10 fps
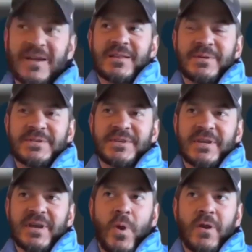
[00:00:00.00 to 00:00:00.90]
Let me
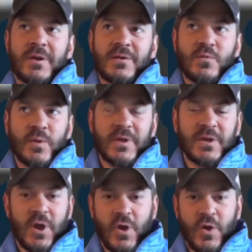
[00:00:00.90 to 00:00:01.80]
see, where can we
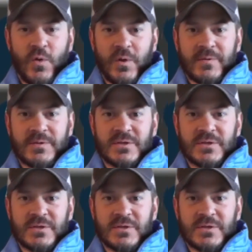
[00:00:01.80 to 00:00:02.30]
go